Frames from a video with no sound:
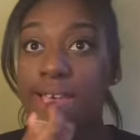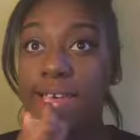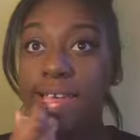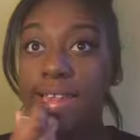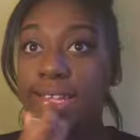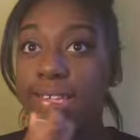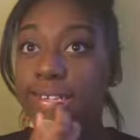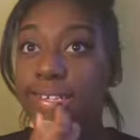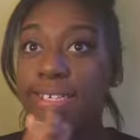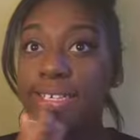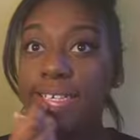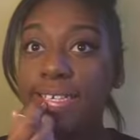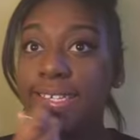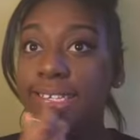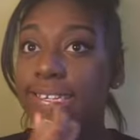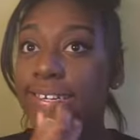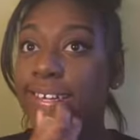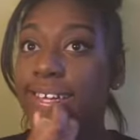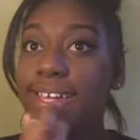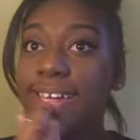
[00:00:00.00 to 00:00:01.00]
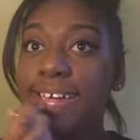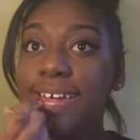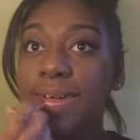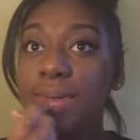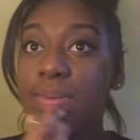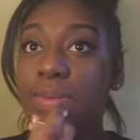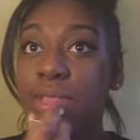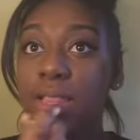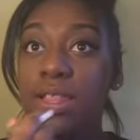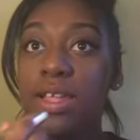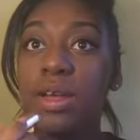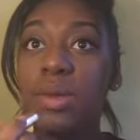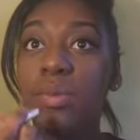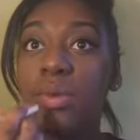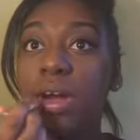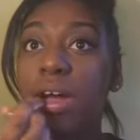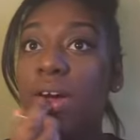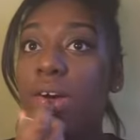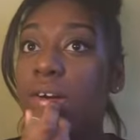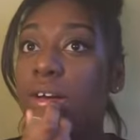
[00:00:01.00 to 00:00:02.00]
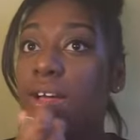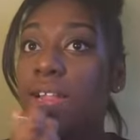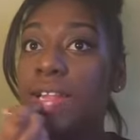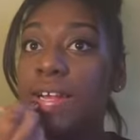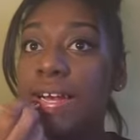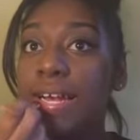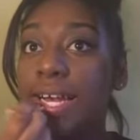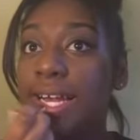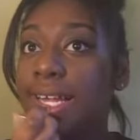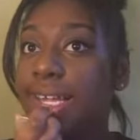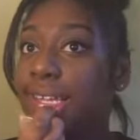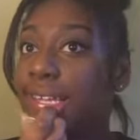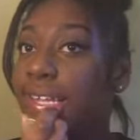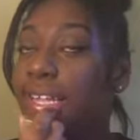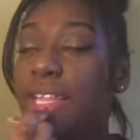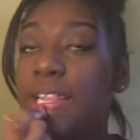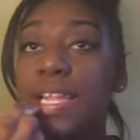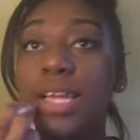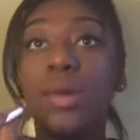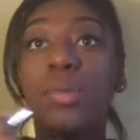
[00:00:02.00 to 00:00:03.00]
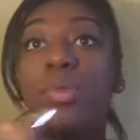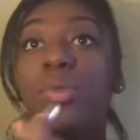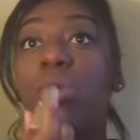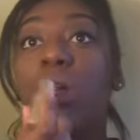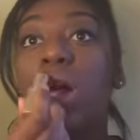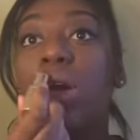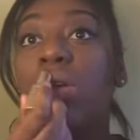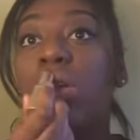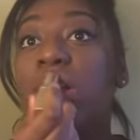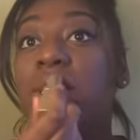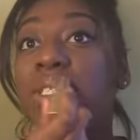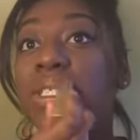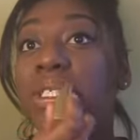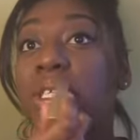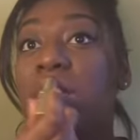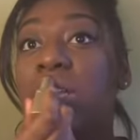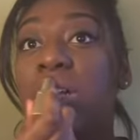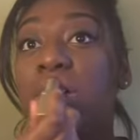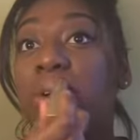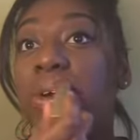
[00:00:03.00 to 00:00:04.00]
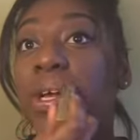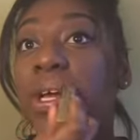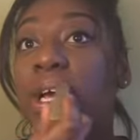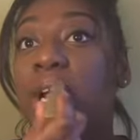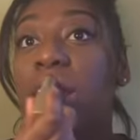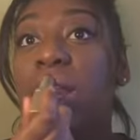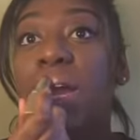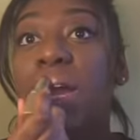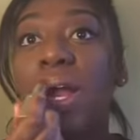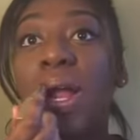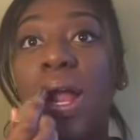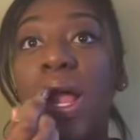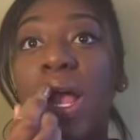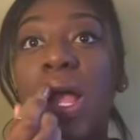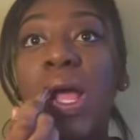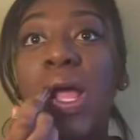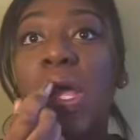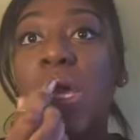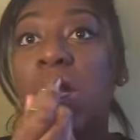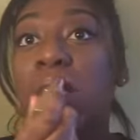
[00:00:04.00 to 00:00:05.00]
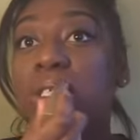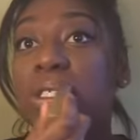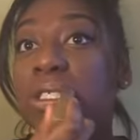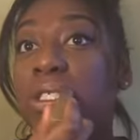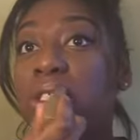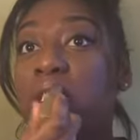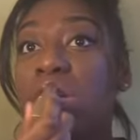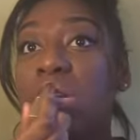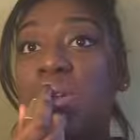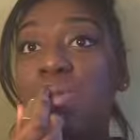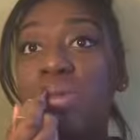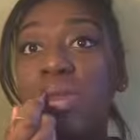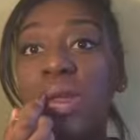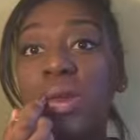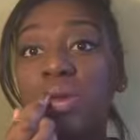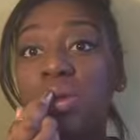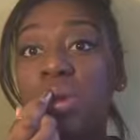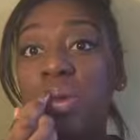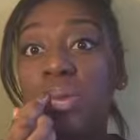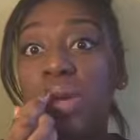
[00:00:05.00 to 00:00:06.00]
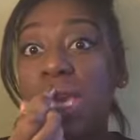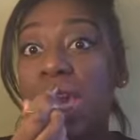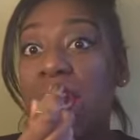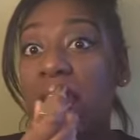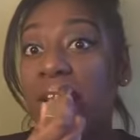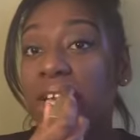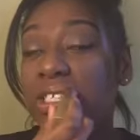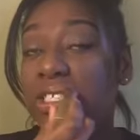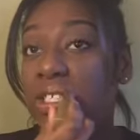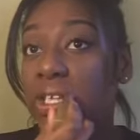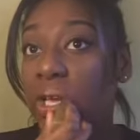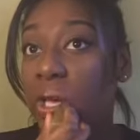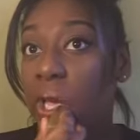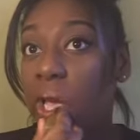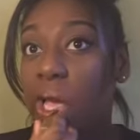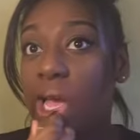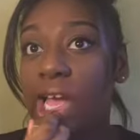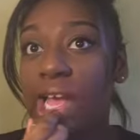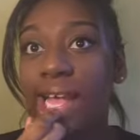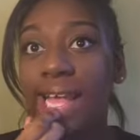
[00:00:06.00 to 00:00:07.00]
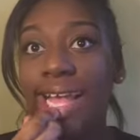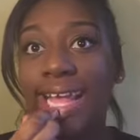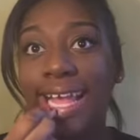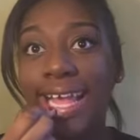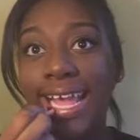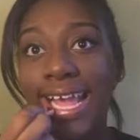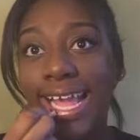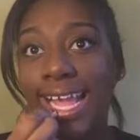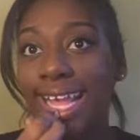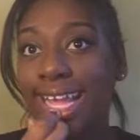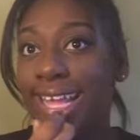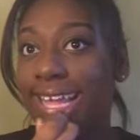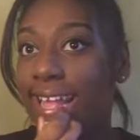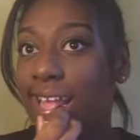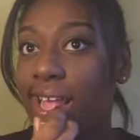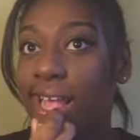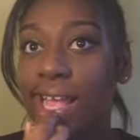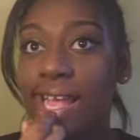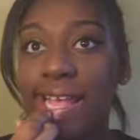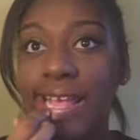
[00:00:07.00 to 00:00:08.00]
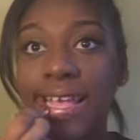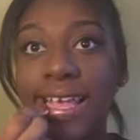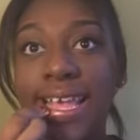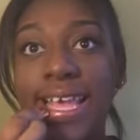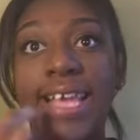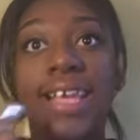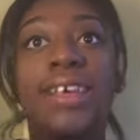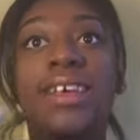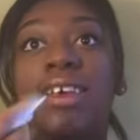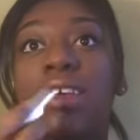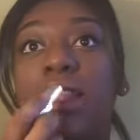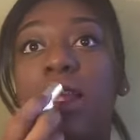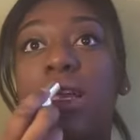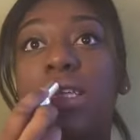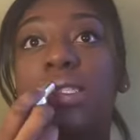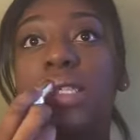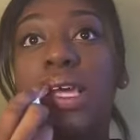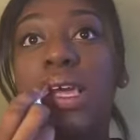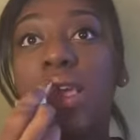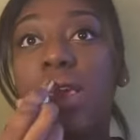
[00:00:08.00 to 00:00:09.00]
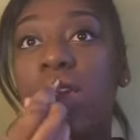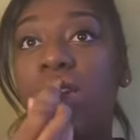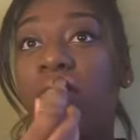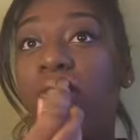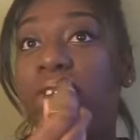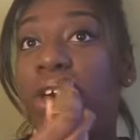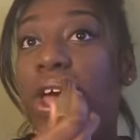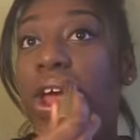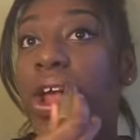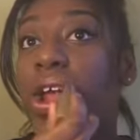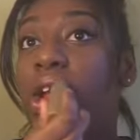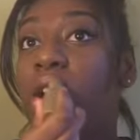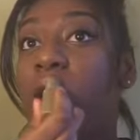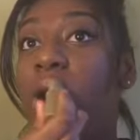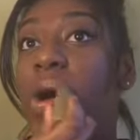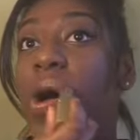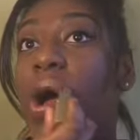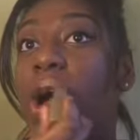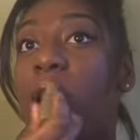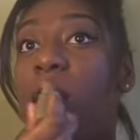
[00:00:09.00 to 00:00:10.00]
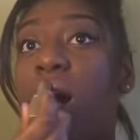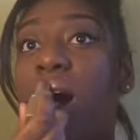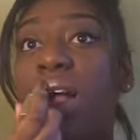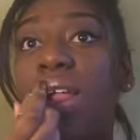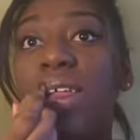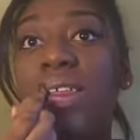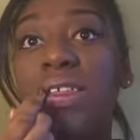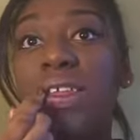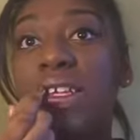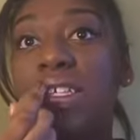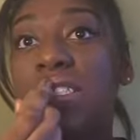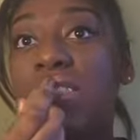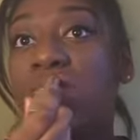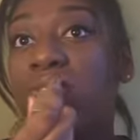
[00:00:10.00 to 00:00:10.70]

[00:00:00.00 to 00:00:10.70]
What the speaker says: And it's like a brown color. Like a brownish glittery color, just so them lips don't be ashy. And like I said, you can find all of this